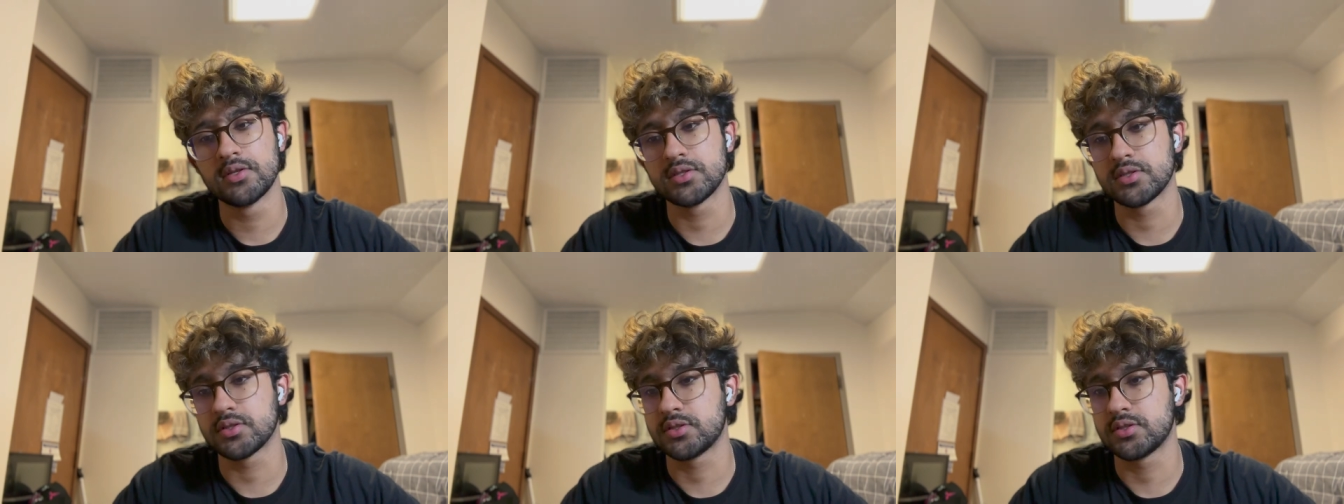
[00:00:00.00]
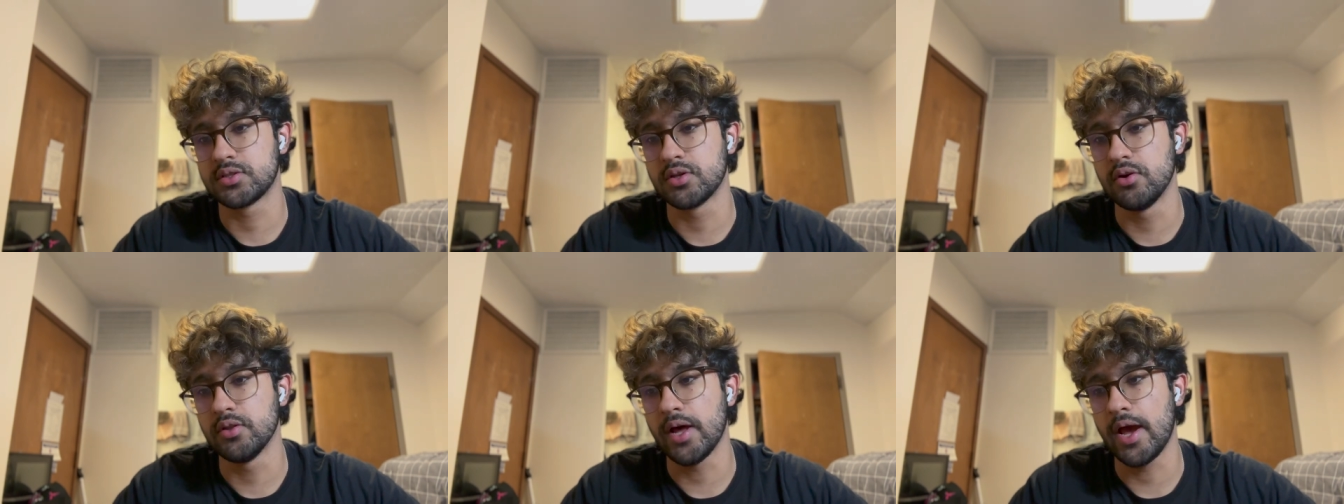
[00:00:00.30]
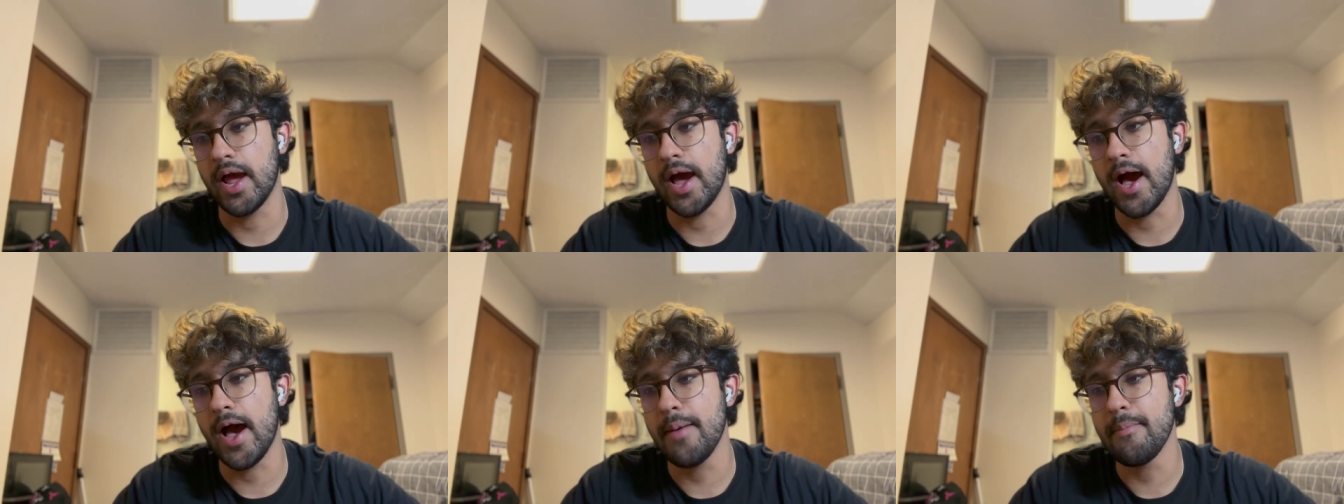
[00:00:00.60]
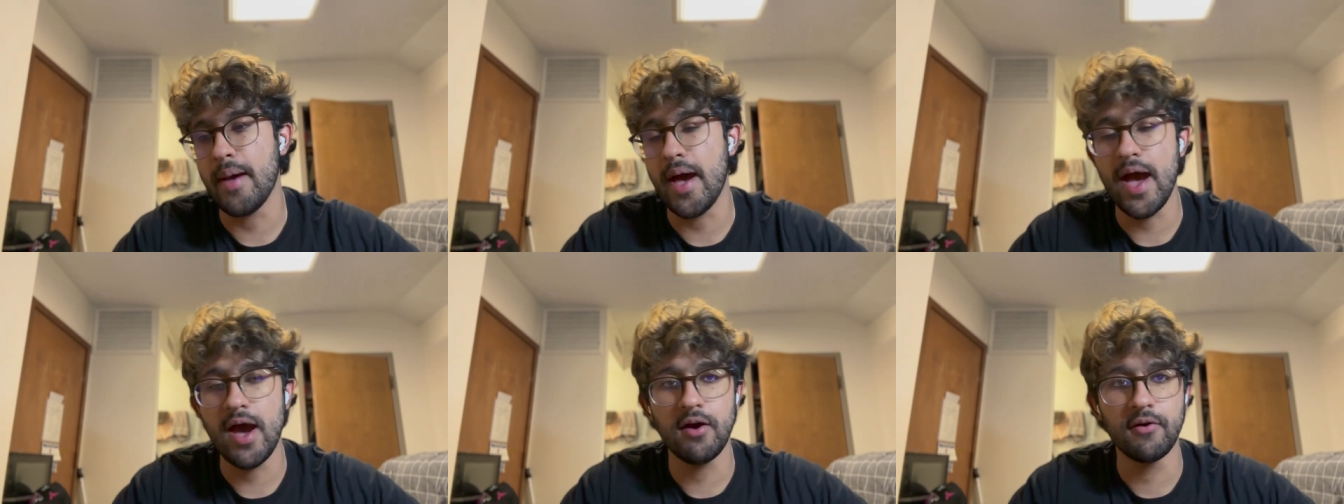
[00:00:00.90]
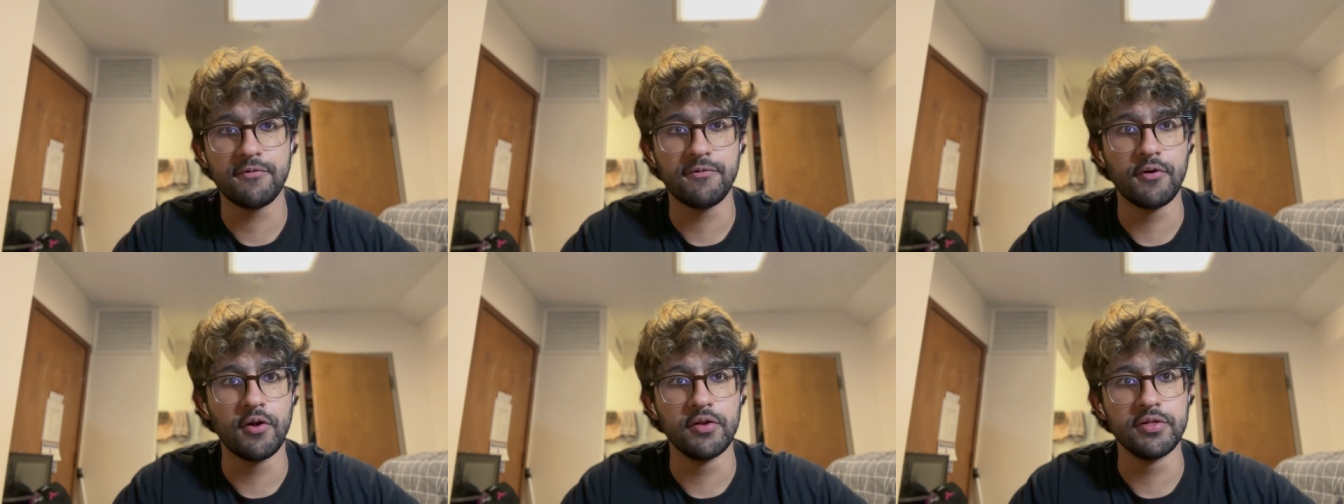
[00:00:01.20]
So like I'm
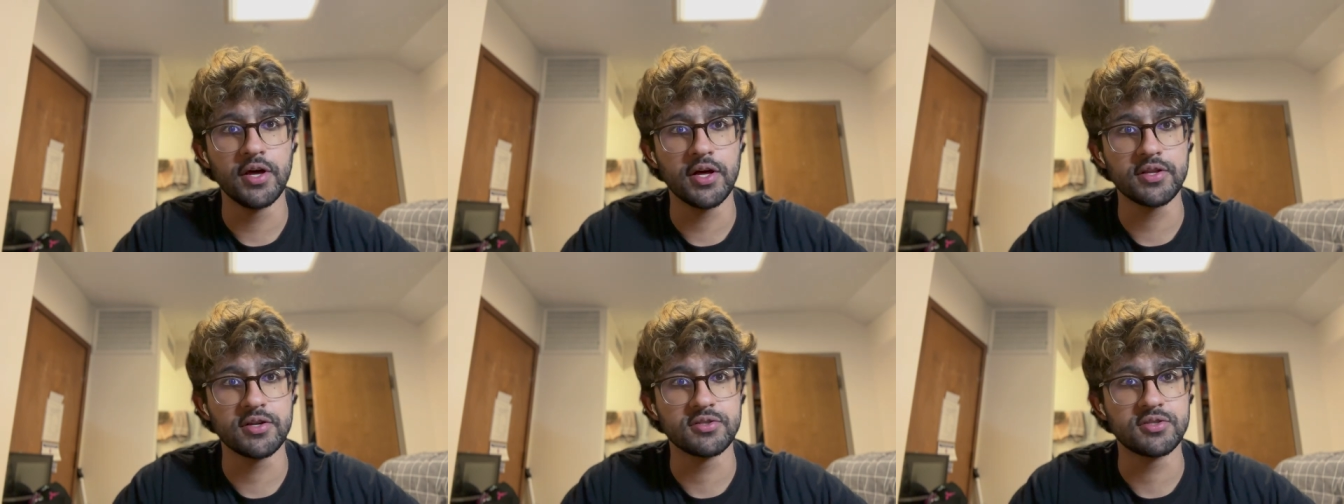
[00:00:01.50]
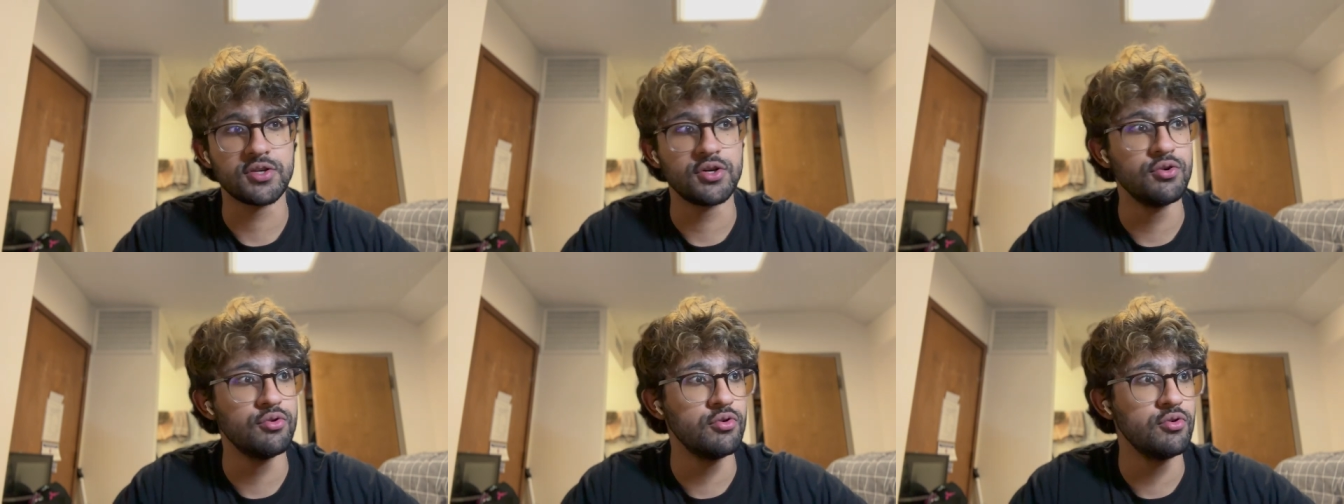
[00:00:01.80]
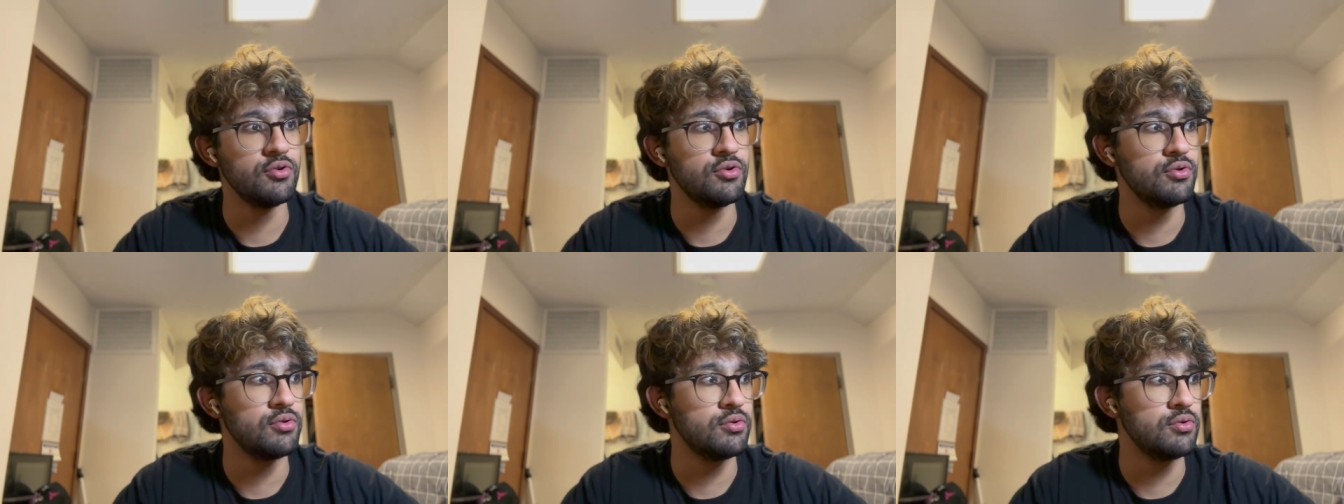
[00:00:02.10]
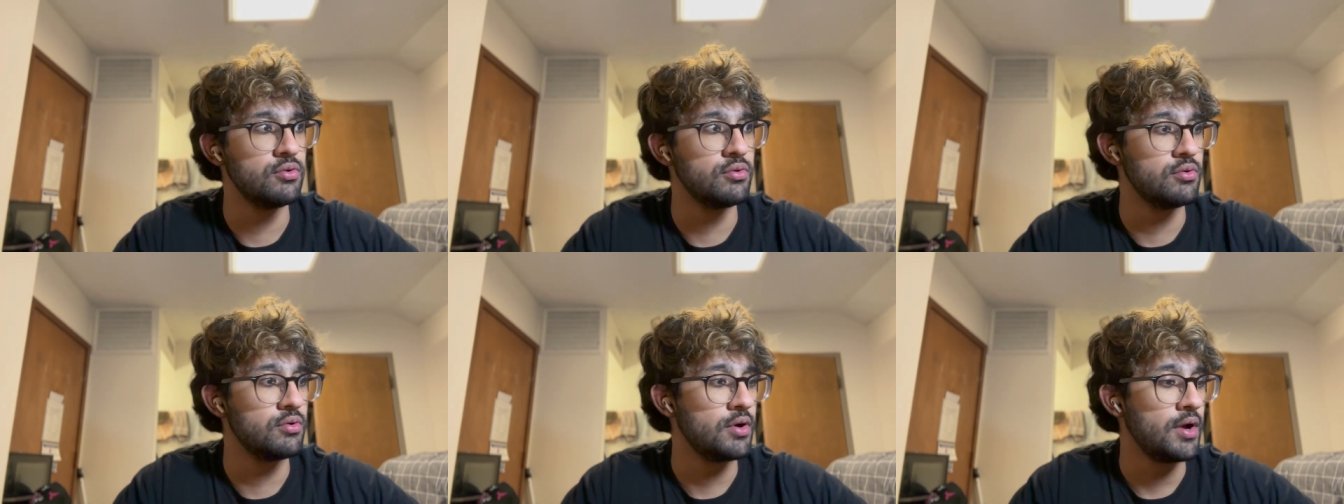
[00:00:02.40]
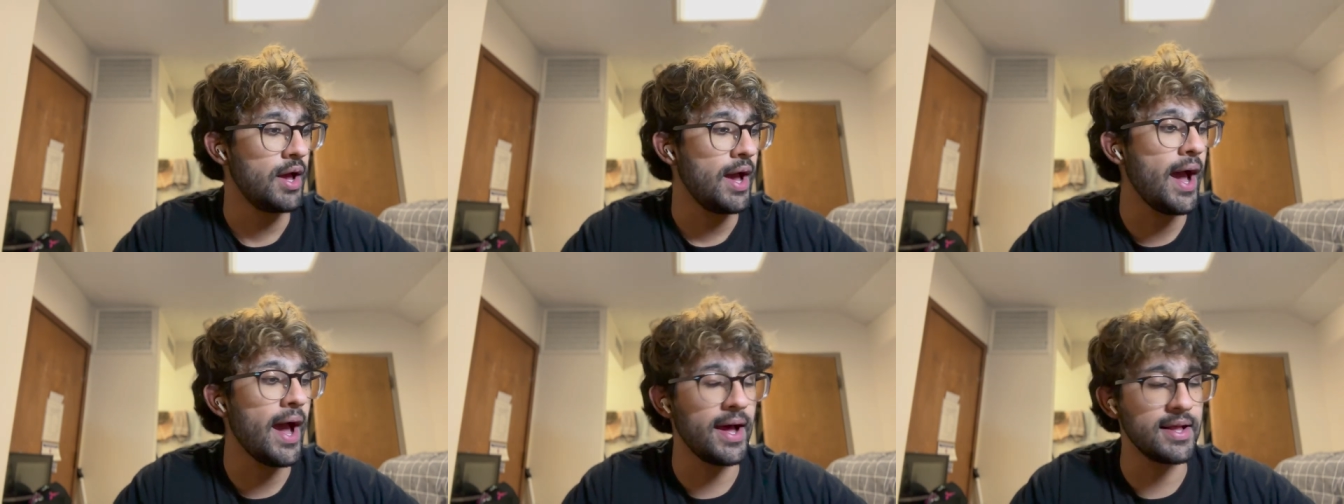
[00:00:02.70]
out for another 2
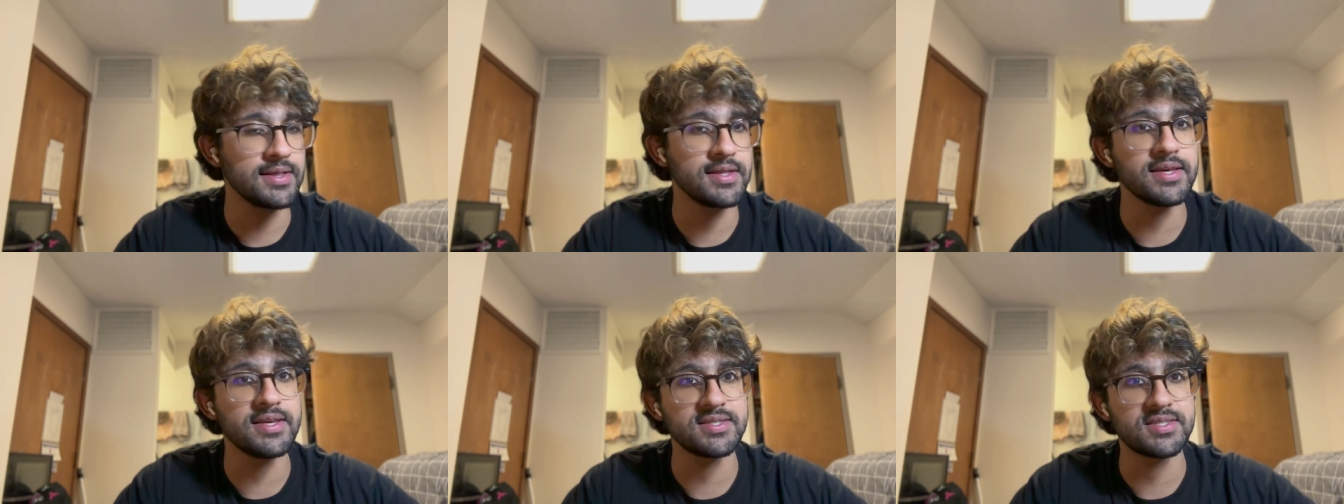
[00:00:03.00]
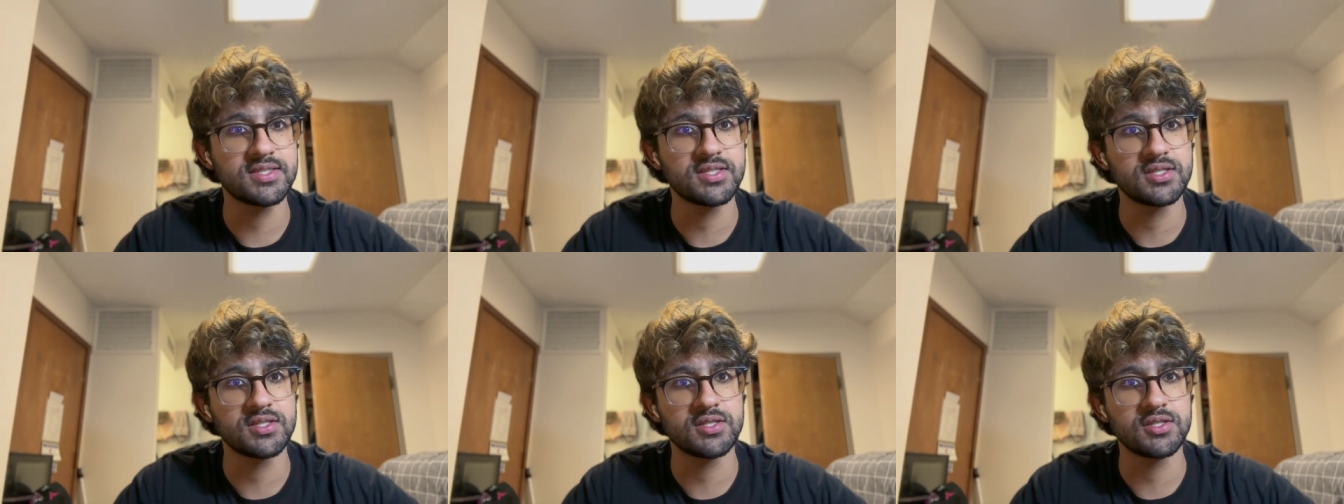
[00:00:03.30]
at least